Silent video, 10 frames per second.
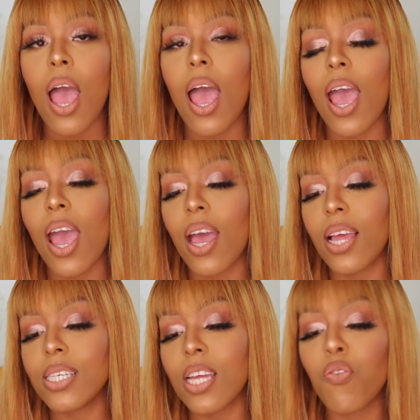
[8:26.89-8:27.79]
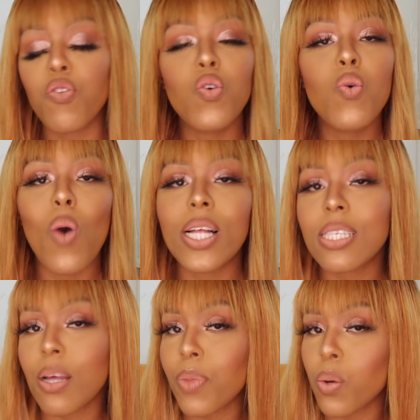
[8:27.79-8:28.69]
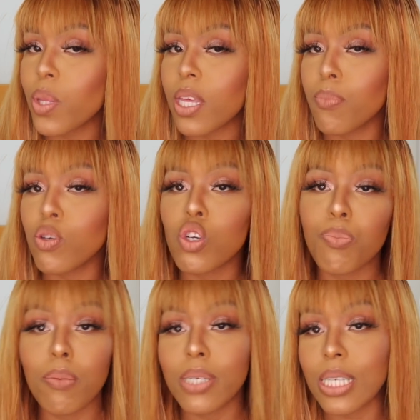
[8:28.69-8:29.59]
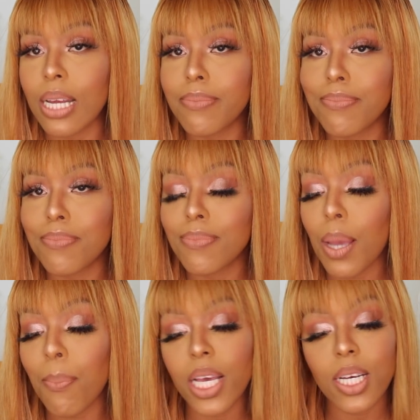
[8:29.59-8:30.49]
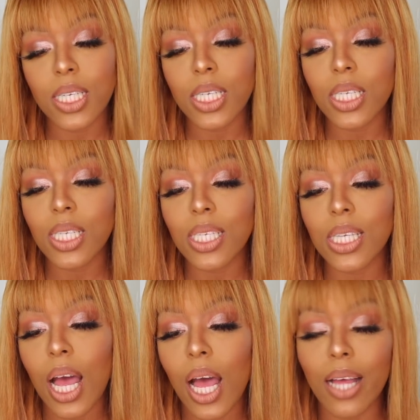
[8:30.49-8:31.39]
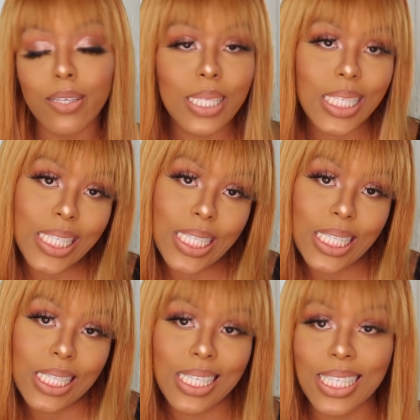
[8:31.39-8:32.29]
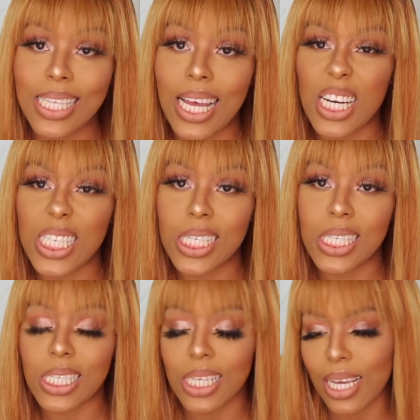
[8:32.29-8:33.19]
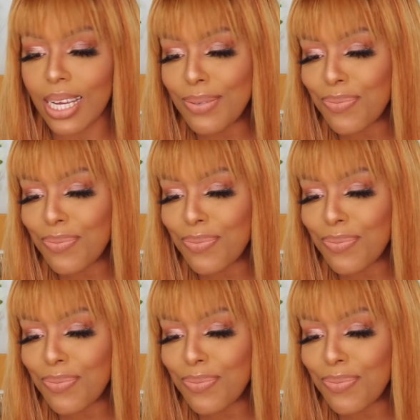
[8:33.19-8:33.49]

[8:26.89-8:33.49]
And if you want something with him, you should probably tell him, because I don't know, hey?